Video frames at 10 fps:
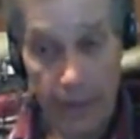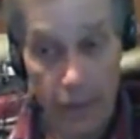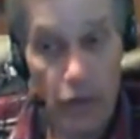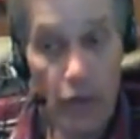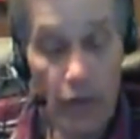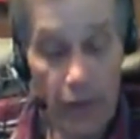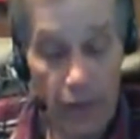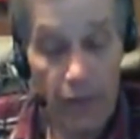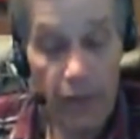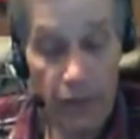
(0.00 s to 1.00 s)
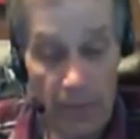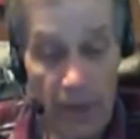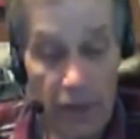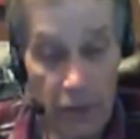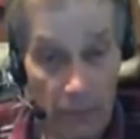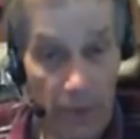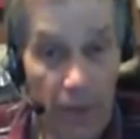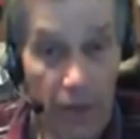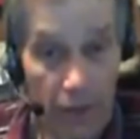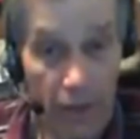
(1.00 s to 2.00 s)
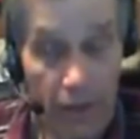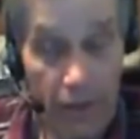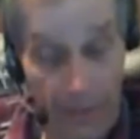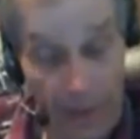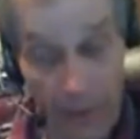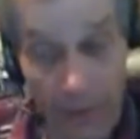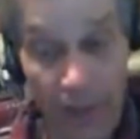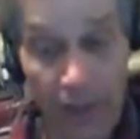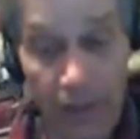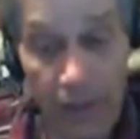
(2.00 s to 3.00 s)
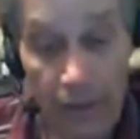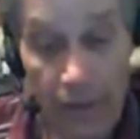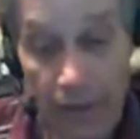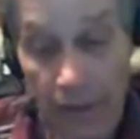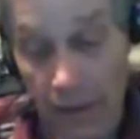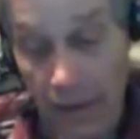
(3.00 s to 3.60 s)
this yard here is my splitting yard, and I've got a mating yard,